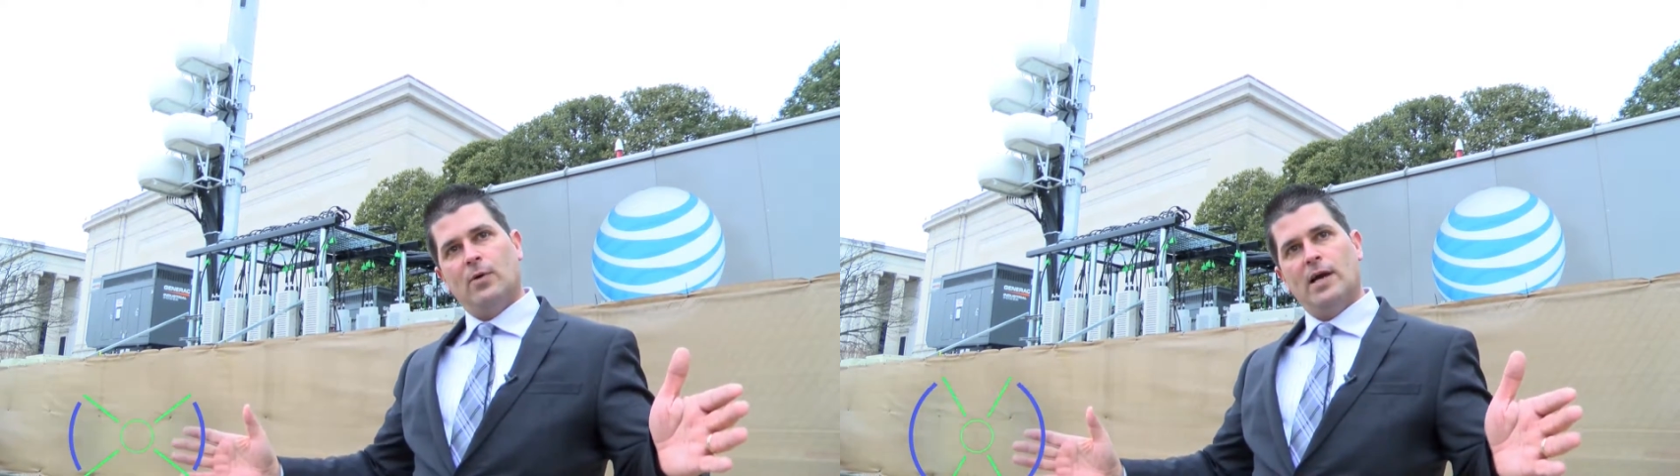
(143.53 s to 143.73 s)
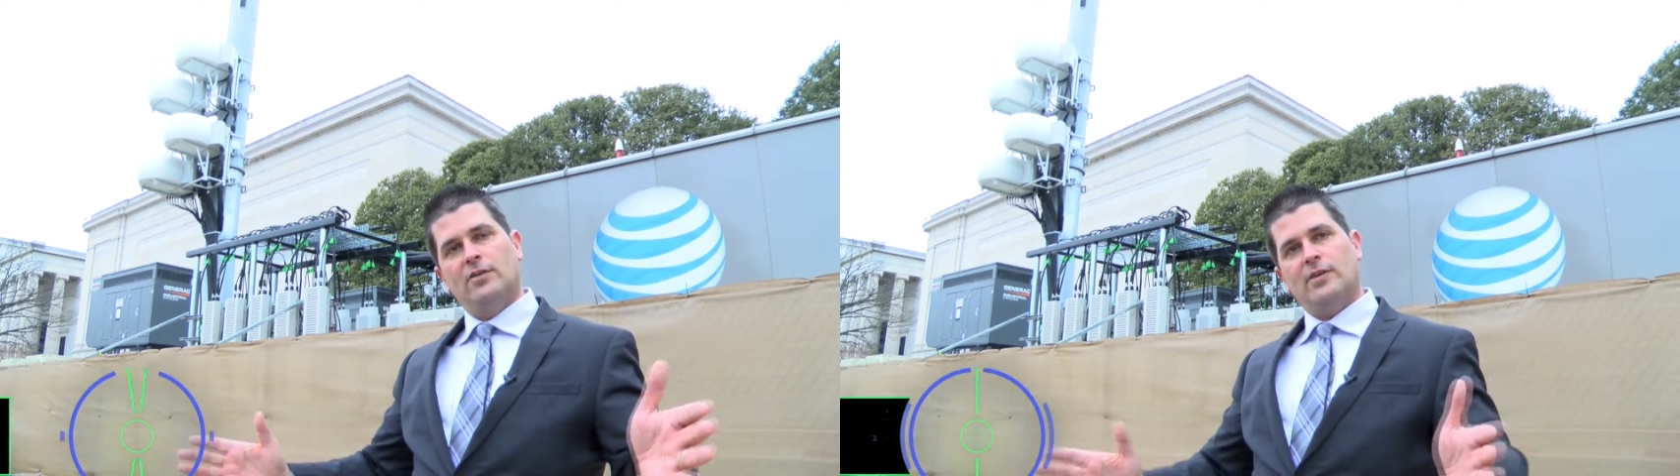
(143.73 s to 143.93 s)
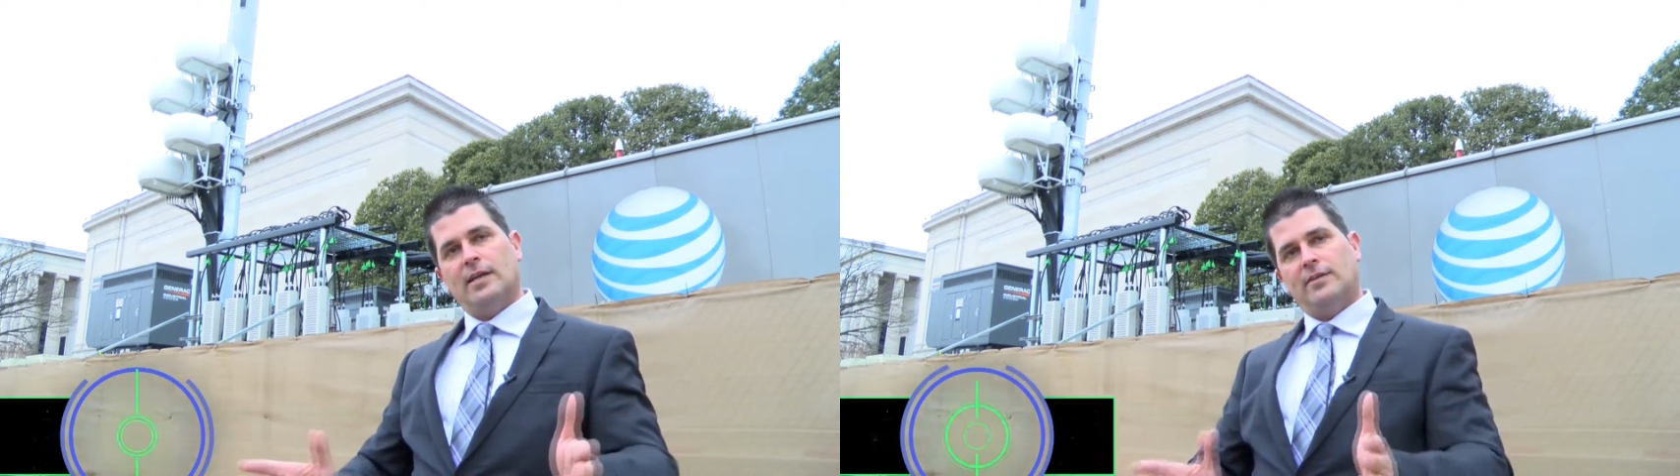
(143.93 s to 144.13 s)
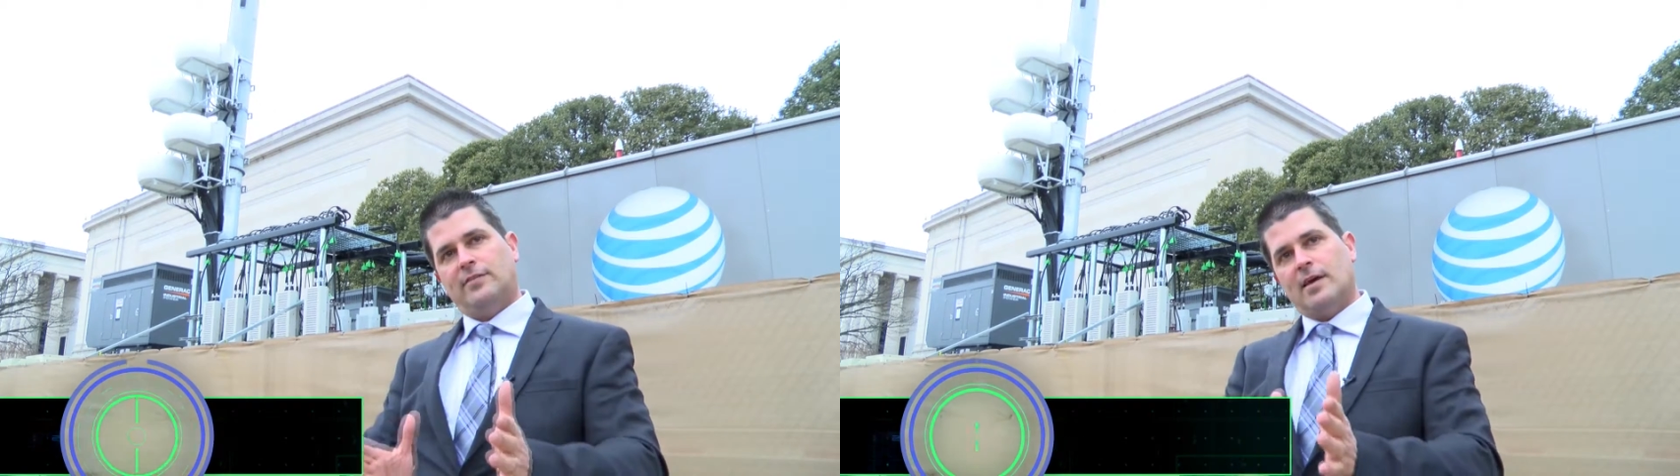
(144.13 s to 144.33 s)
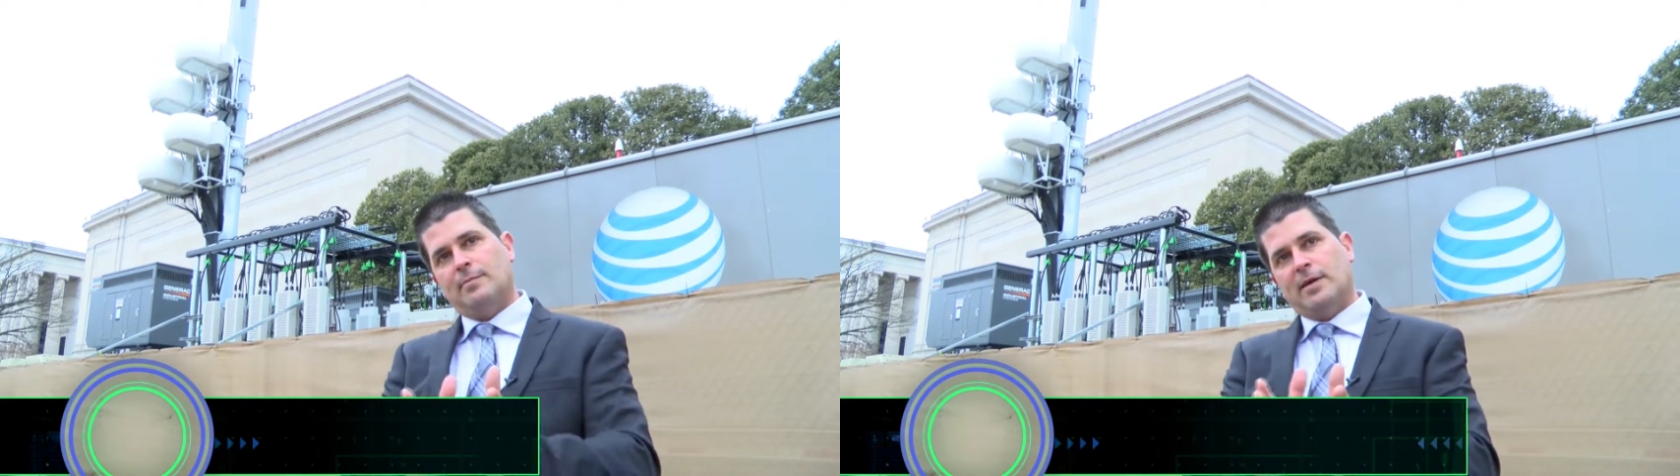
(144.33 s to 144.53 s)
wedge and it
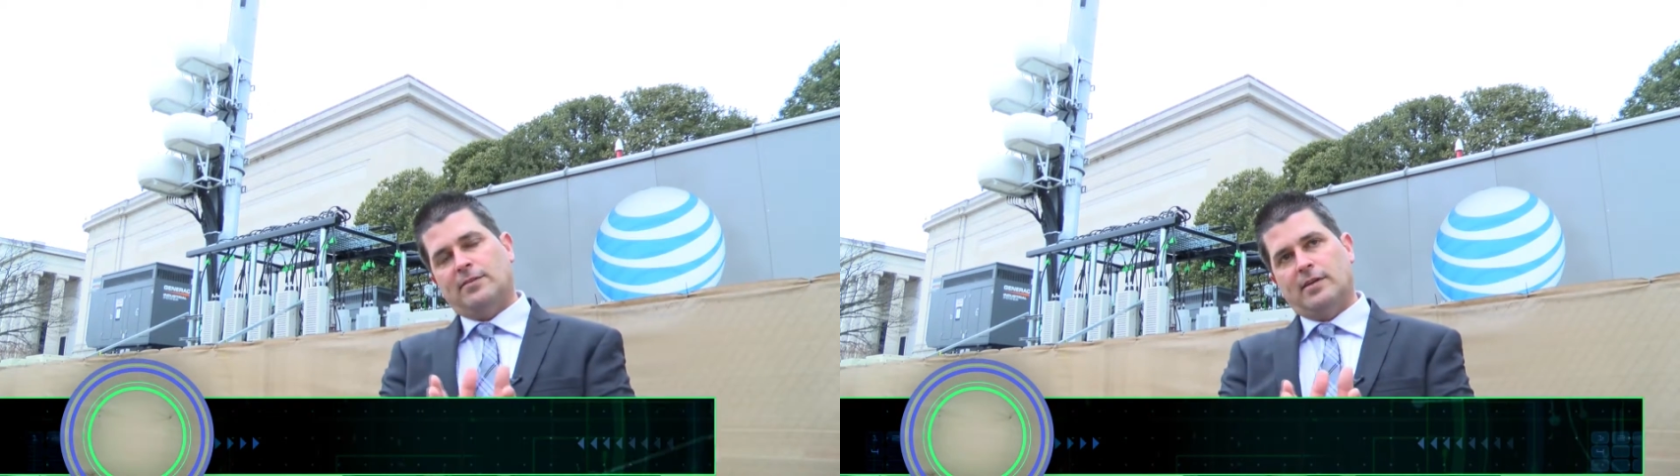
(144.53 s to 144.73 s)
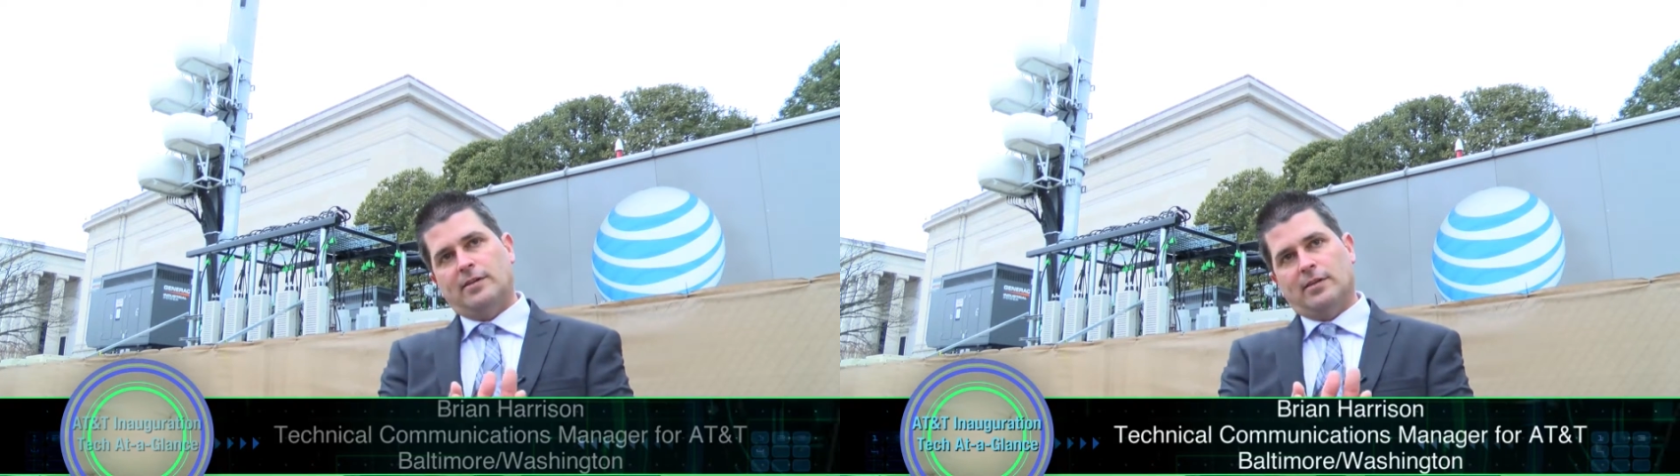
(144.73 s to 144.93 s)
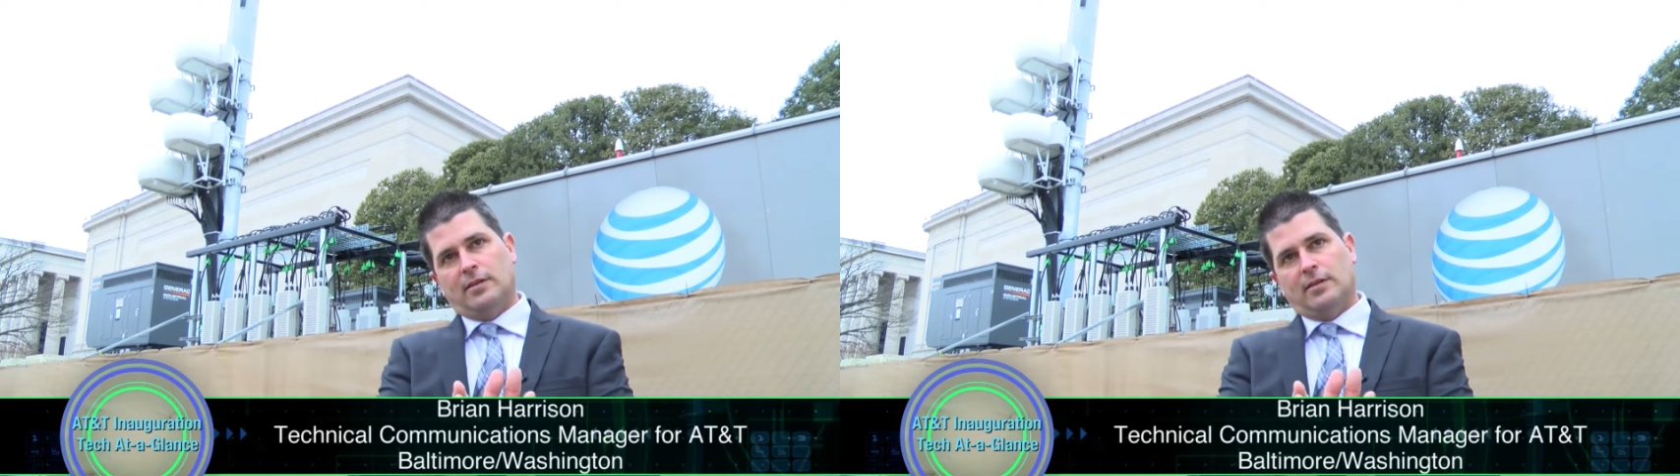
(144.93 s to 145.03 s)
segments it into